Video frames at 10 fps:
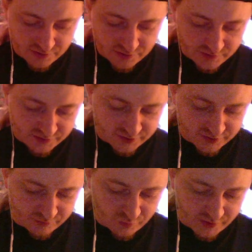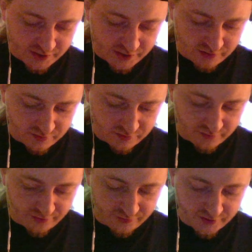some 20 or
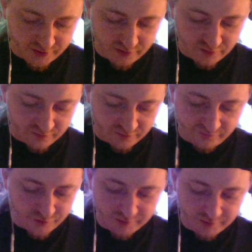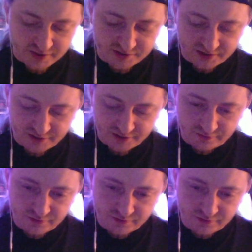30 or 40 minutes later,